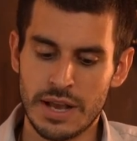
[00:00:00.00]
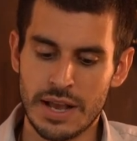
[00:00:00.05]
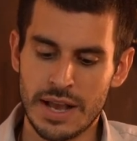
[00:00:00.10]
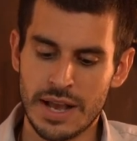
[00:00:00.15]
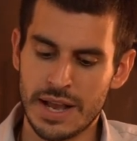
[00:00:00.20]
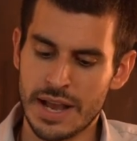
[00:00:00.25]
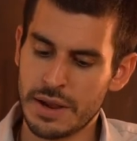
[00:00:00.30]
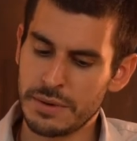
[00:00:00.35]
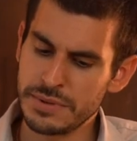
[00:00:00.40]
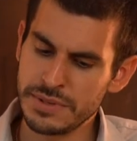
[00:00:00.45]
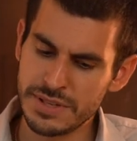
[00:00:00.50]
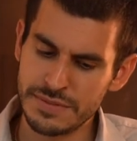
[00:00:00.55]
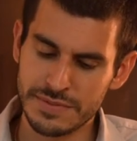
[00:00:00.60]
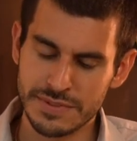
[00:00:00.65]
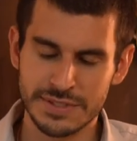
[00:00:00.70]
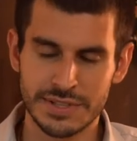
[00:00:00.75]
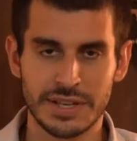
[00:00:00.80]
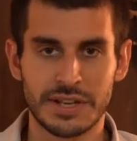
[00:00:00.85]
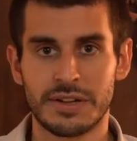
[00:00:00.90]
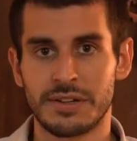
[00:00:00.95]
I would
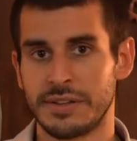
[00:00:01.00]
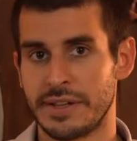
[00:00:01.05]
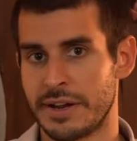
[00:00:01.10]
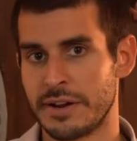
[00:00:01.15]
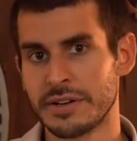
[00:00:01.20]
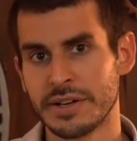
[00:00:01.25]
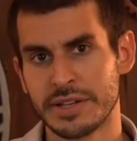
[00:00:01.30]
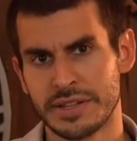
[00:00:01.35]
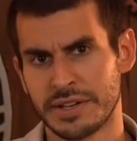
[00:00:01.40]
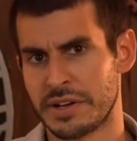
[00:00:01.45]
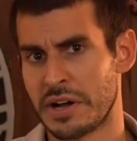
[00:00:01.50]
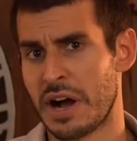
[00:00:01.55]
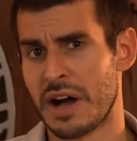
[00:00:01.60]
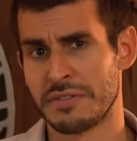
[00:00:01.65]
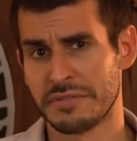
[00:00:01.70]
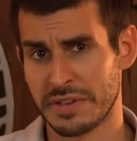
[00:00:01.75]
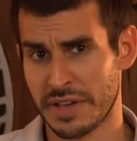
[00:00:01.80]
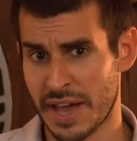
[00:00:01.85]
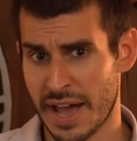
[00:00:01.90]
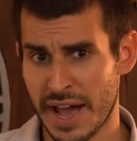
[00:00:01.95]
even say clarity the
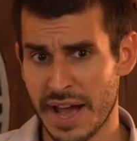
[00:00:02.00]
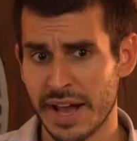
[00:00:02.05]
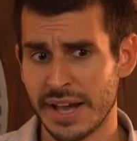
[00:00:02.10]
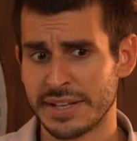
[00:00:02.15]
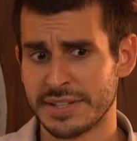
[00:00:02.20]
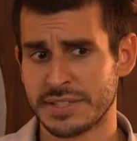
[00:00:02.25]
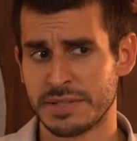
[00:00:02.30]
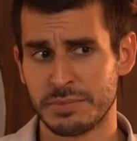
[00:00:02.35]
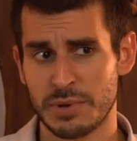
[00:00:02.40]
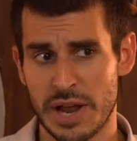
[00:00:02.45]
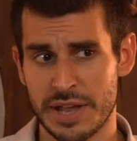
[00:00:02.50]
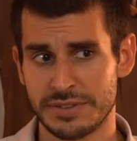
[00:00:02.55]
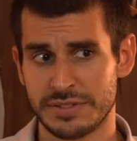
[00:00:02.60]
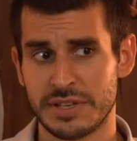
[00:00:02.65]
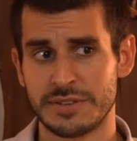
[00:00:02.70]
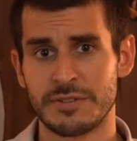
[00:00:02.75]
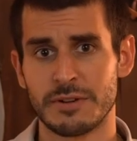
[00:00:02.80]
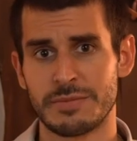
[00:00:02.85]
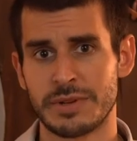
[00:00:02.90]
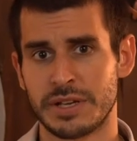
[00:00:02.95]
coffee has,
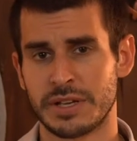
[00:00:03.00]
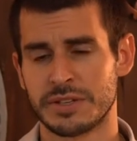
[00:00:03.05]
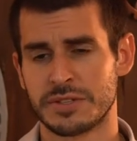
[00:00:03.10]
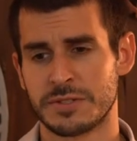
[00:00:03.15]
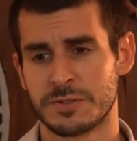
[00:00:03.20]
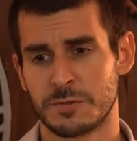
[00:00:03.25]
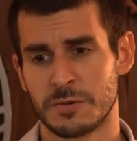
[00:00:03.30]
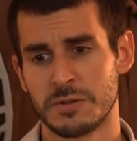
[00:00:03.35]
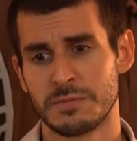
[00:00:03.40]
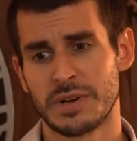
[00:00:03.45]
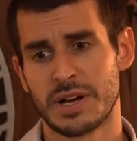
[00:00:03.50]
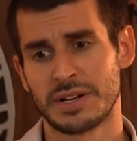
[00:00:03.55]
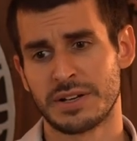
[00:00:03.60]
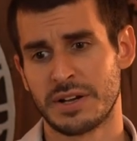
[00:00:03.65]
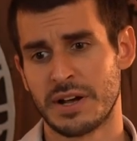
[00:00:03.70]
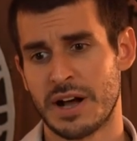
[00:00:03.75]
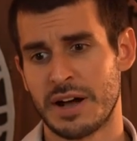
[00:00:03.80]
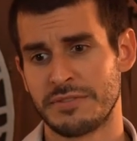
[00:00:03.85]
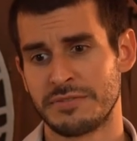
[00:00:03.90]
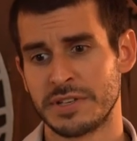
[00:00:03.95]
surprisingly for being a store-bought
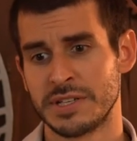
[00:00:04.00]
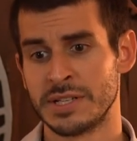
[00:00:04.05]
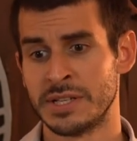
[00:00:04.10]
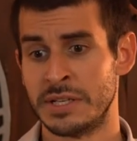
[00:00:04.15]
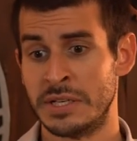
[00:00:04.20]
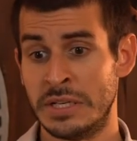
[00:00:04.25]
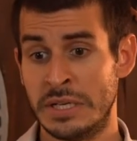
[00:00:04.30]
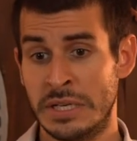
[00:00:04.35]
coffee.